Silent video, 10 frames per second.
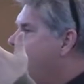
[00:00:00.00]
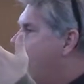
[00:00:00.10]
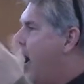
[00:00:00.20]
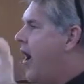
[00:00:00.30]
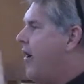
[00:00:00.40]

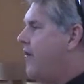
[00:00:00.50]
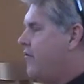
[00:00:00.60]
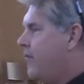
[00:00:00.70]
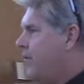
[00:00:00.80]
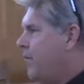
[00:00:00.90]

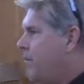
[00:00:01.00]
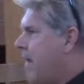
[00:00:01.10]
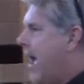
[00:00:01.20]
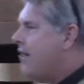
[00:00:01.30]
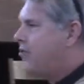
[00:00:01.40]
of
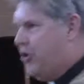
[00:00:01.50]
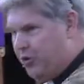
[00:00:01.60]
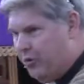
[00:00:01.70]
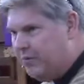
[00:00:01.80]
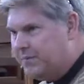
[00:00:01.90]

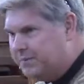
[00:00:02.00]
Matthew